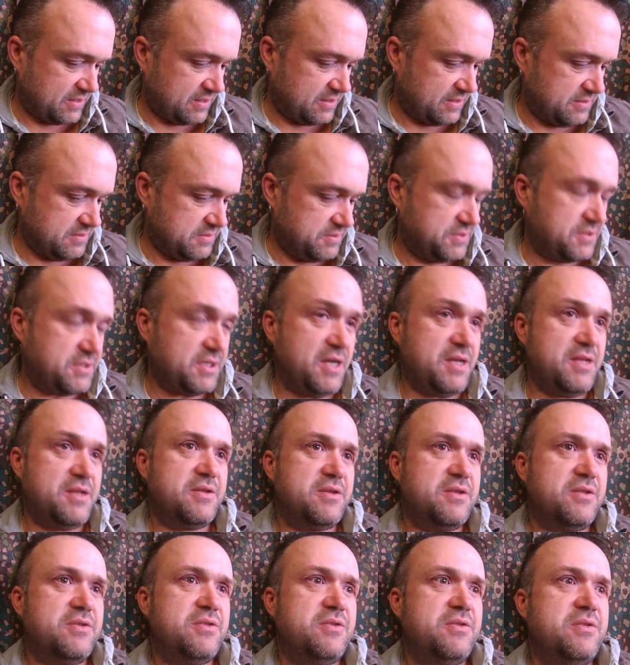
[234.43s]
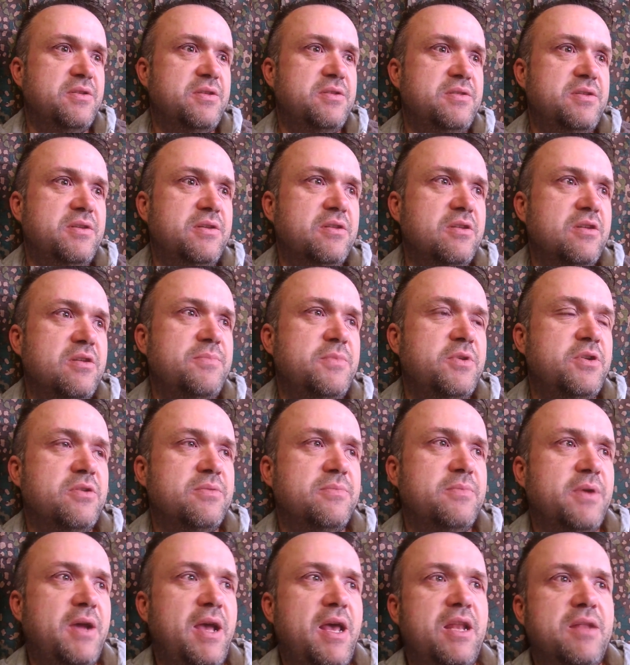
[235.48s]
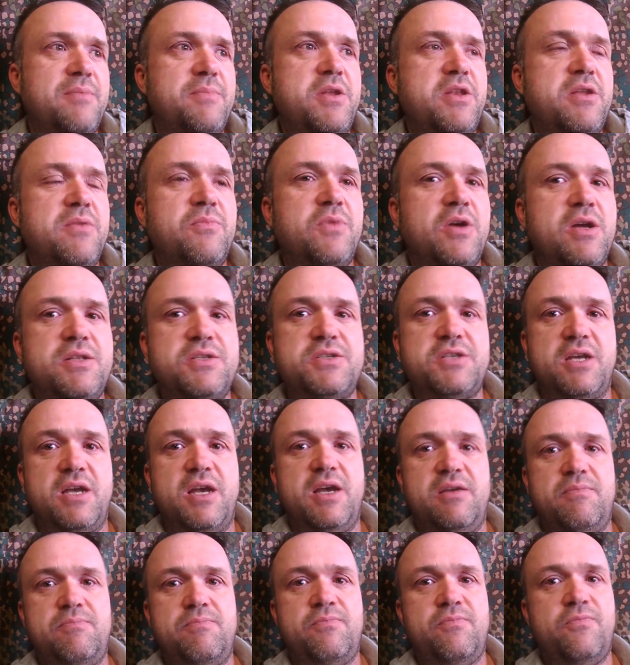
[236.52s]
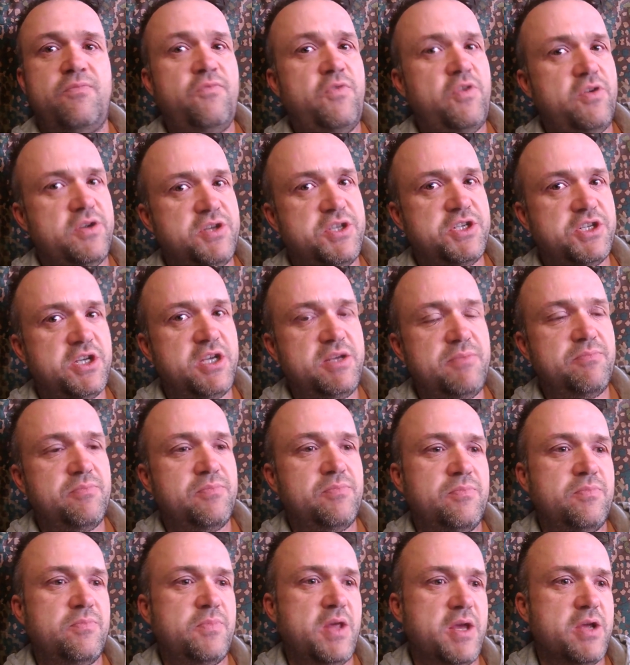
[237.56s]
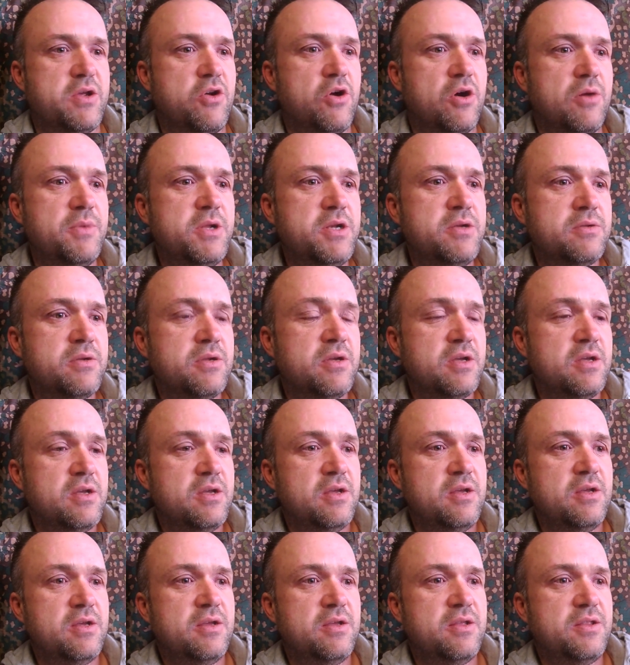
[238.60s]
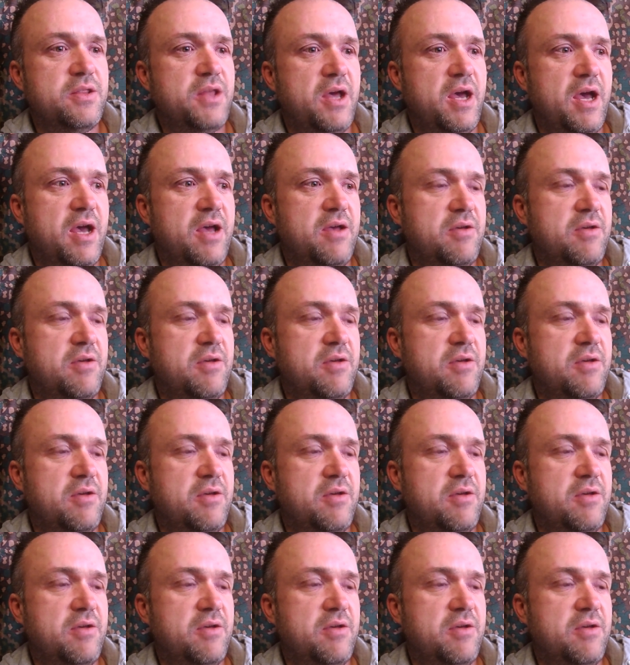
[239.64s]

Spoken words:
So the aluminum or aluminium ones are very cheap. They're common. They've